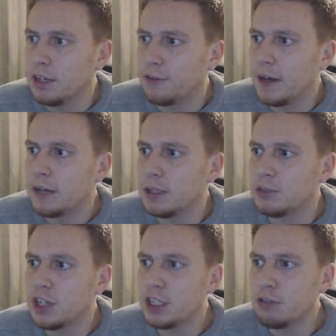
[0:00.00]
He's found
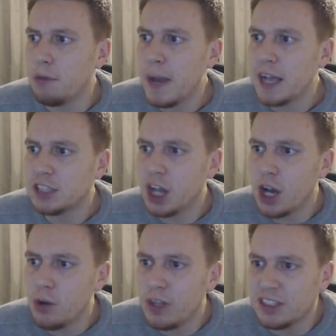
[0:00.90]
him. Sergio
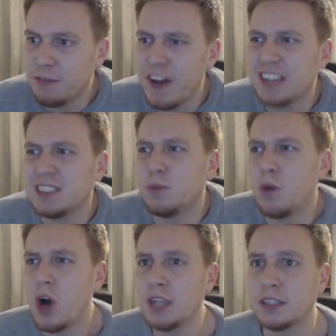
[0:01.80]
Roberto. It's deflected
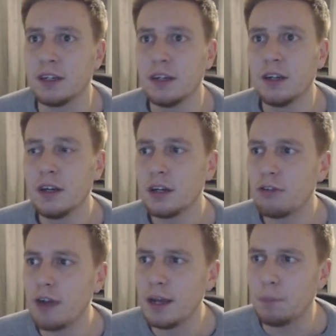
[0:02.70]
wide.
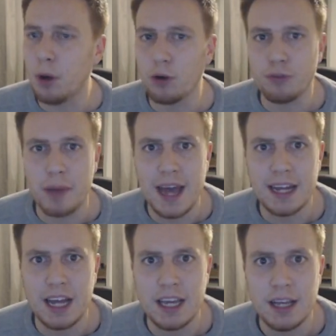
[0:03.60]
Great block from
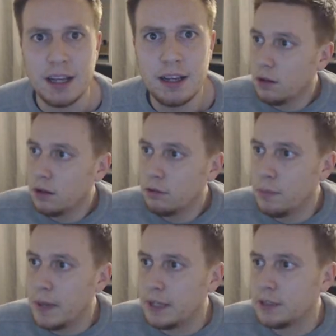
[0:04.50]
Hanley.
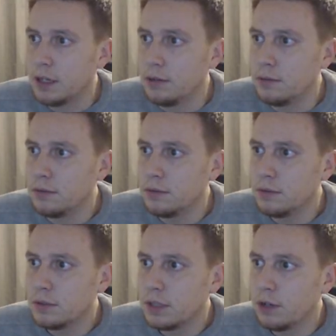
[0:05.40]
Roberto.
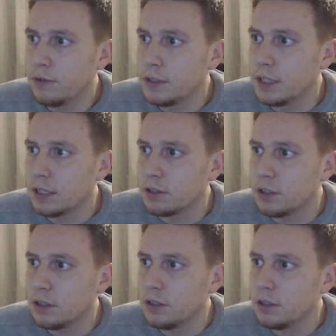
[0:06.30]
Gylfi
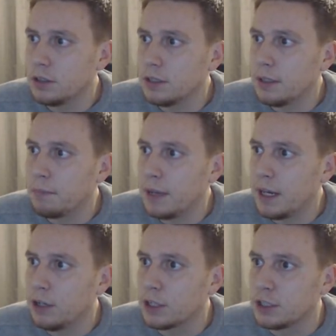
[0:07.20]
Sigurdsson.
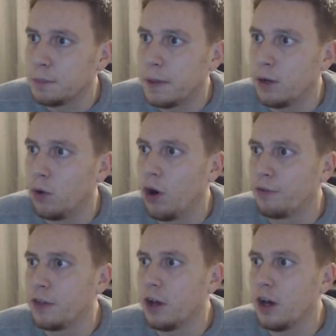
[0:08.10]
Dembele looking to peel
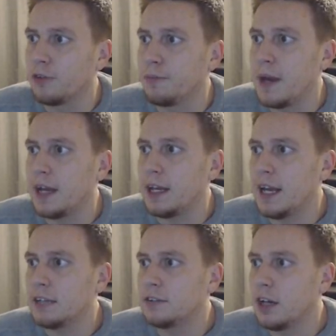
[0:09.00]
off the last man.
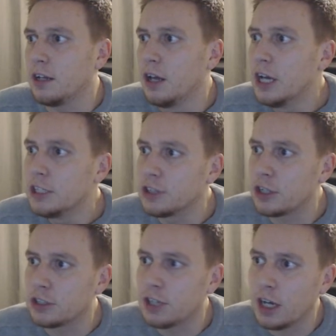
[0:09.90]
He has done. It's a
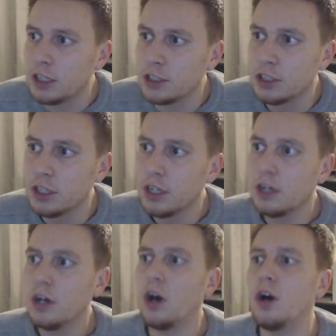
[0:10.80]
good touch.
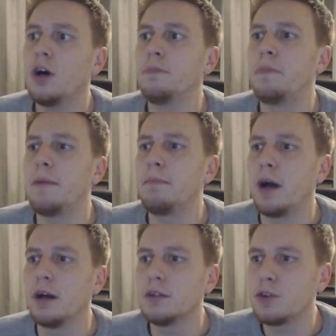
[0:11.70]
Oh, and
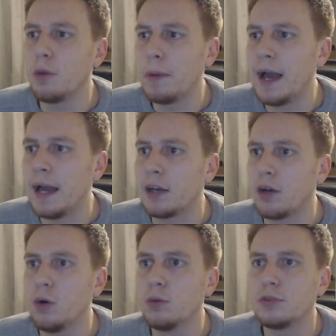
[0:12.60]
Bemba has got
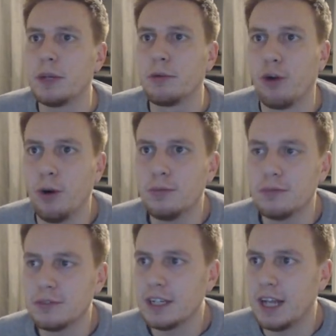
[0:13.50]
back. Oh, Tim Krul.
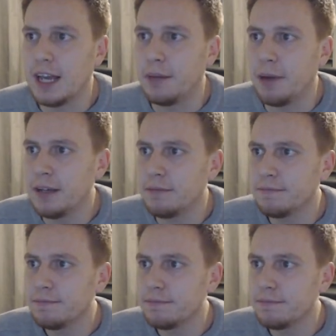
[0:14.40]
See you later, mate.